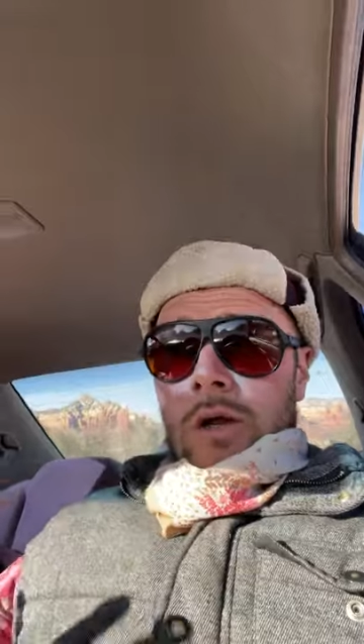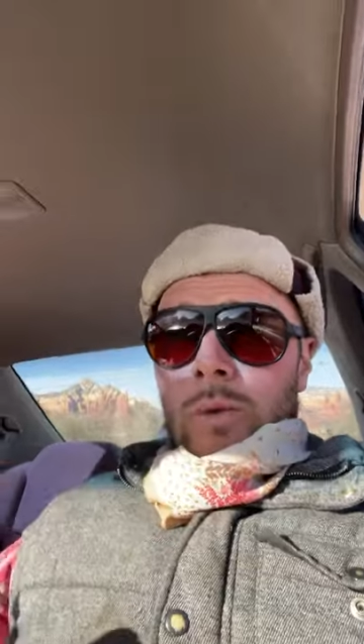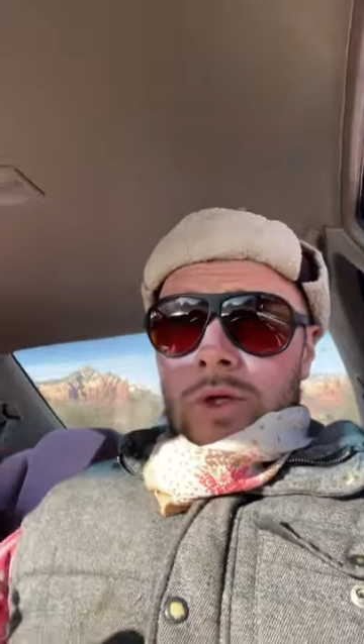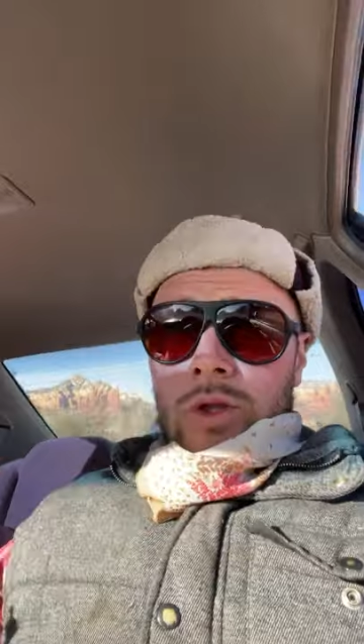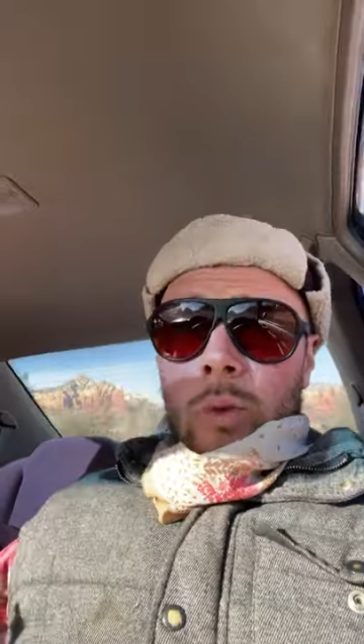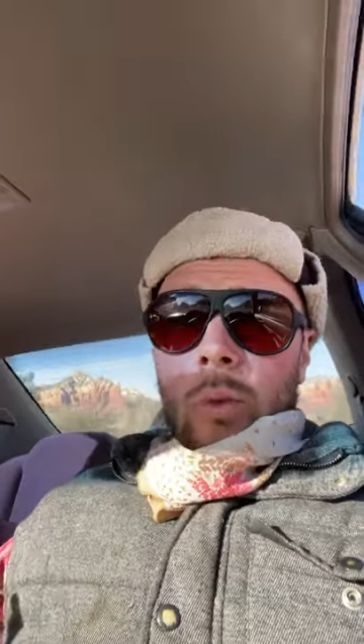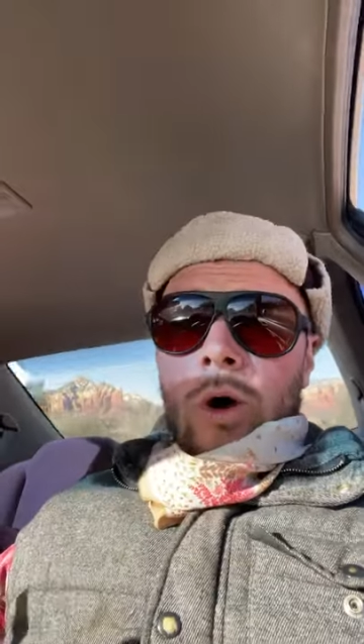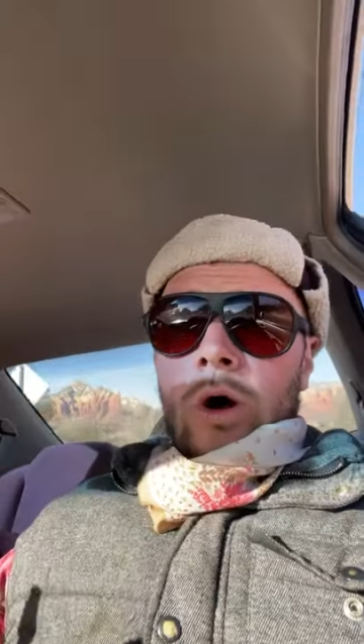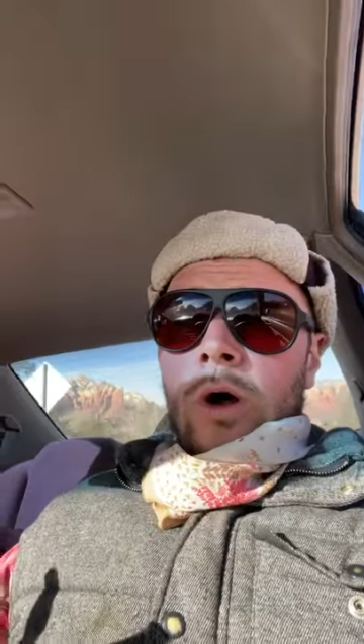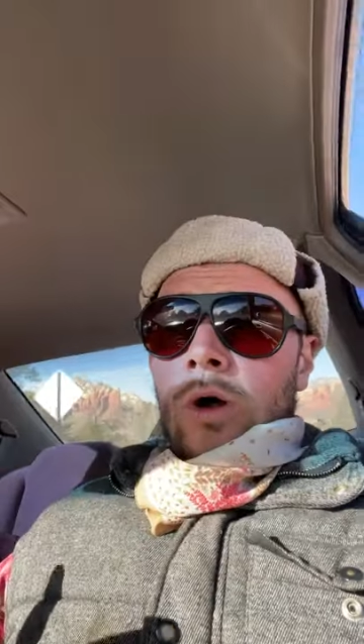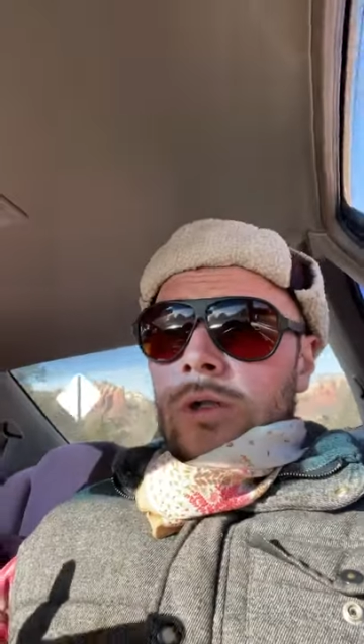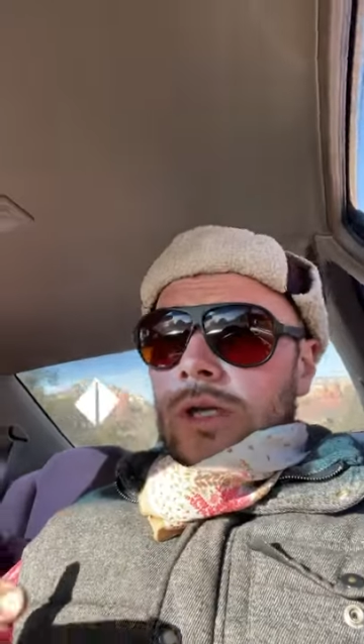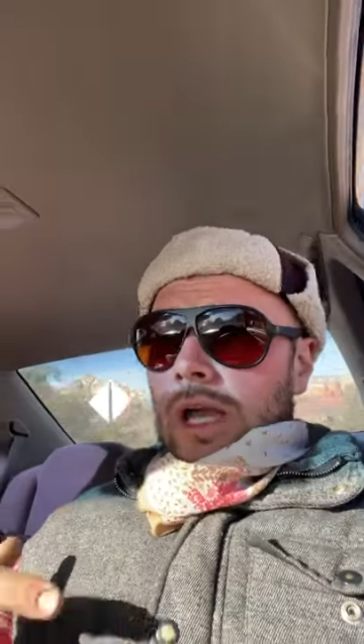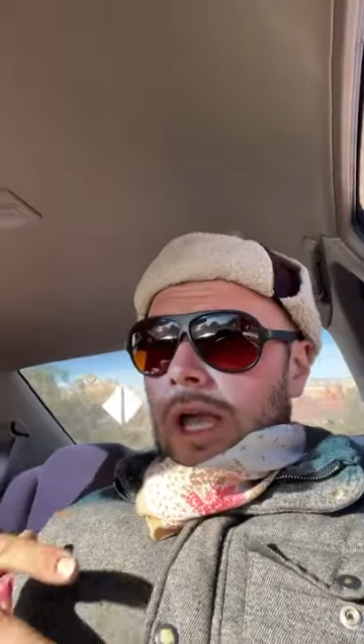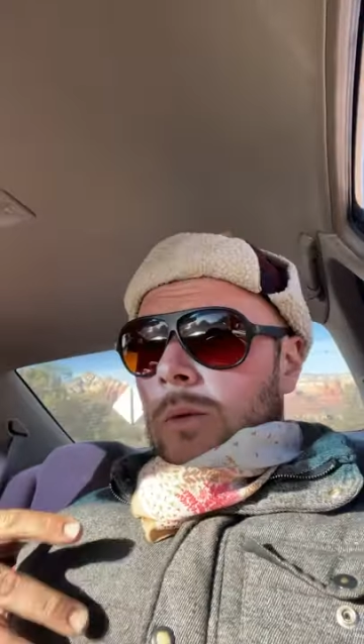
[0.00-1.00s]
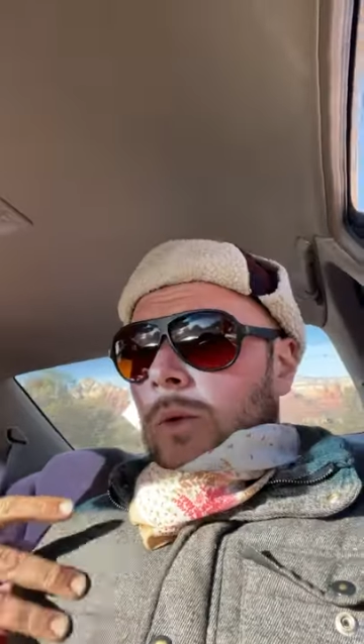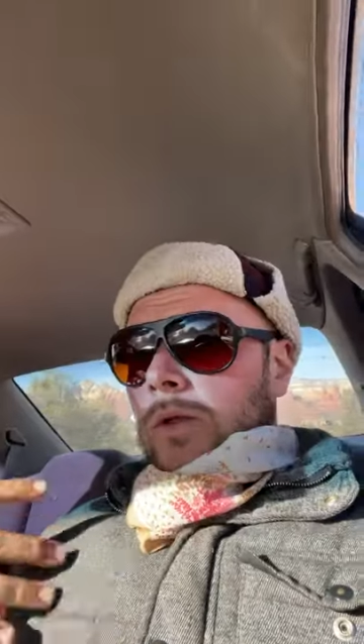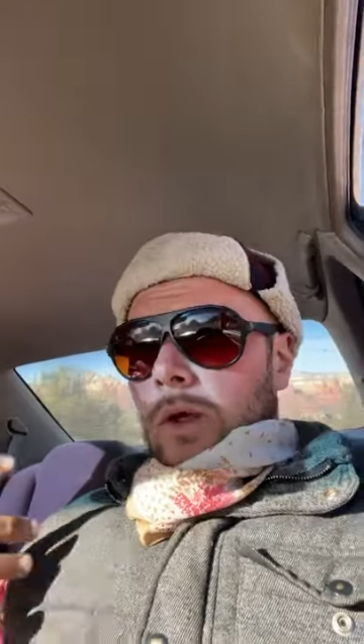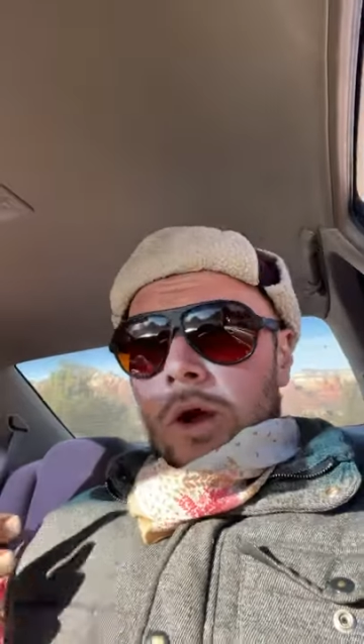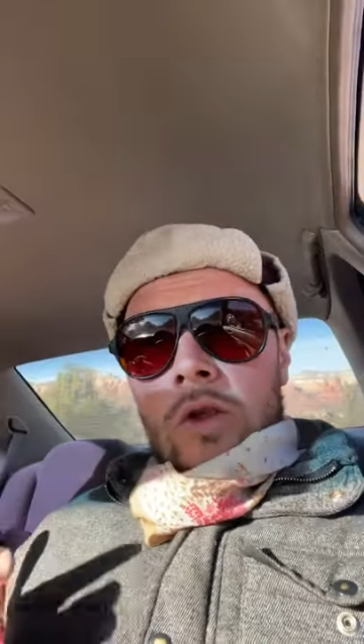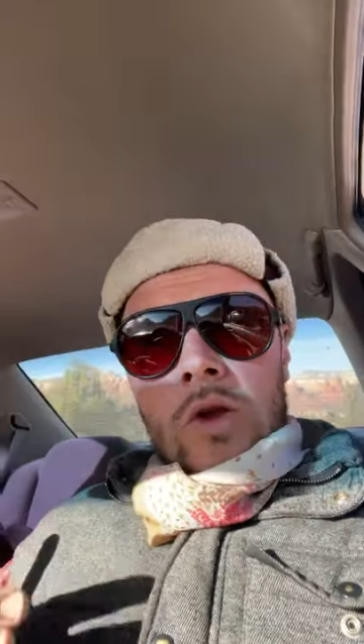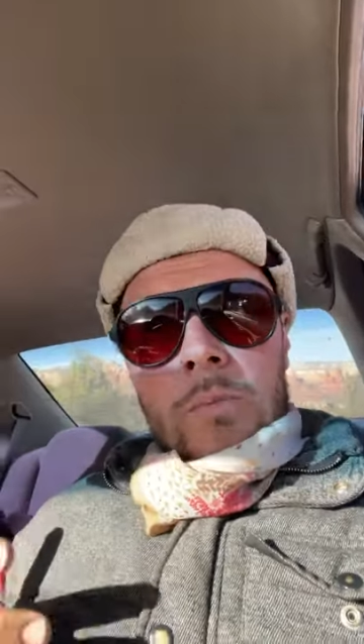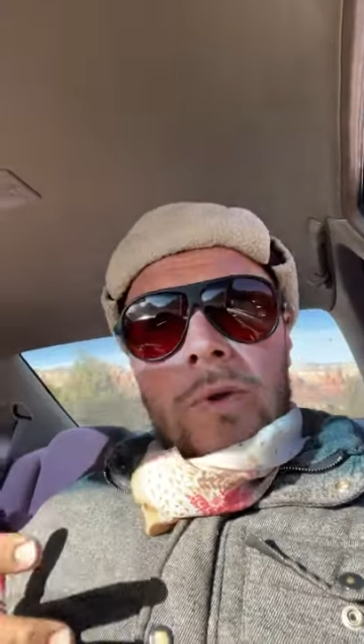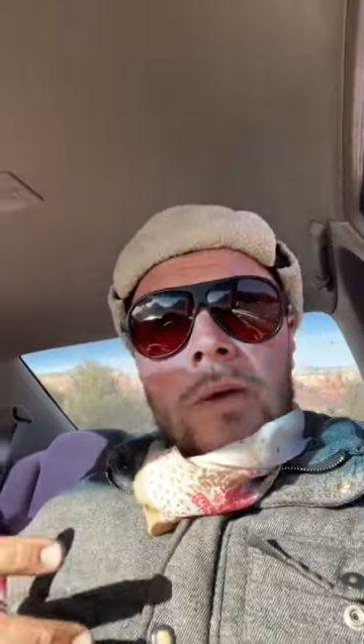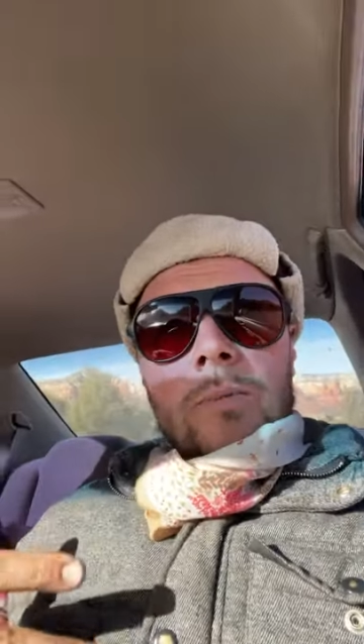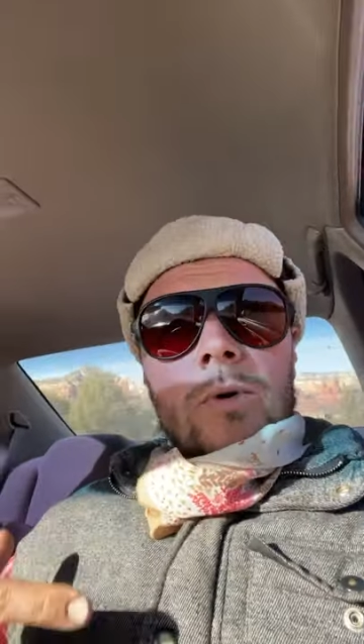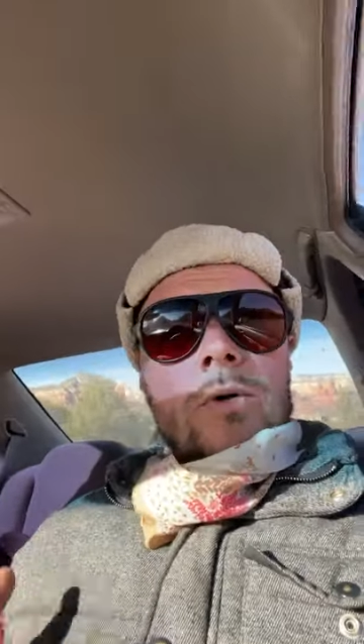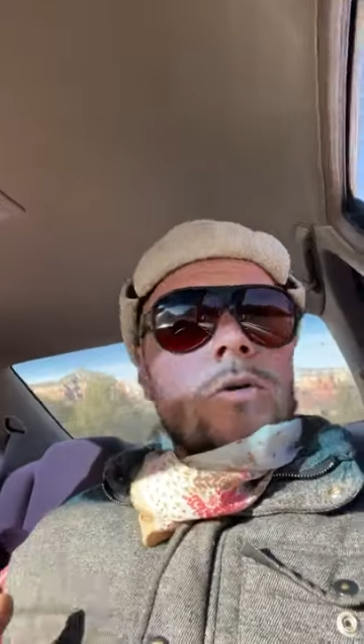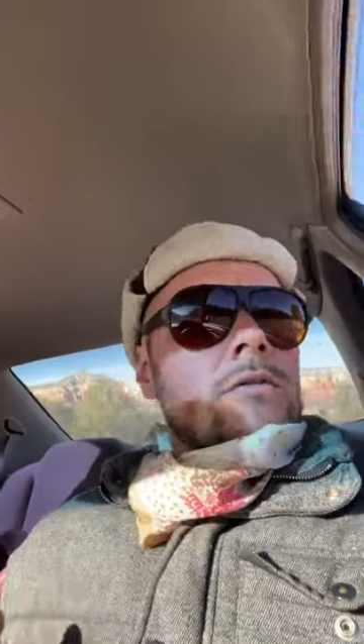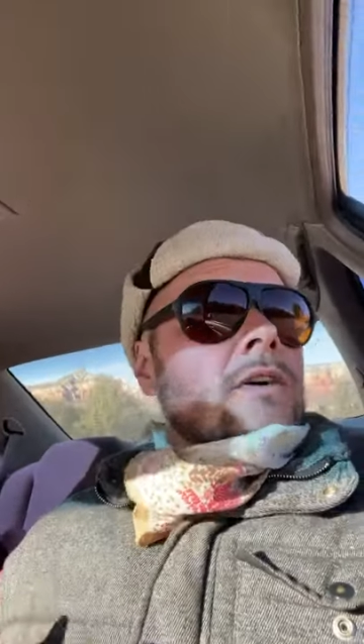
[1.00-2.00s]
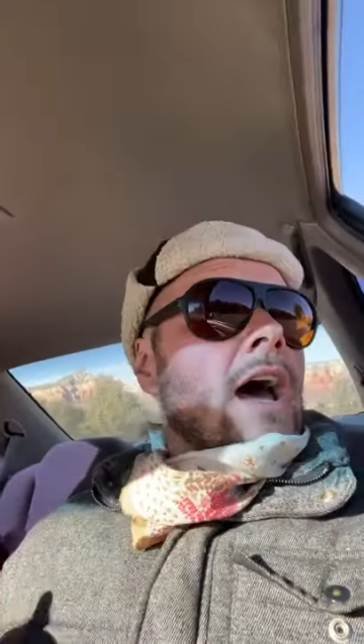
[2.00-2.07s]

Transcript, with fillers: it with the world and with other people who've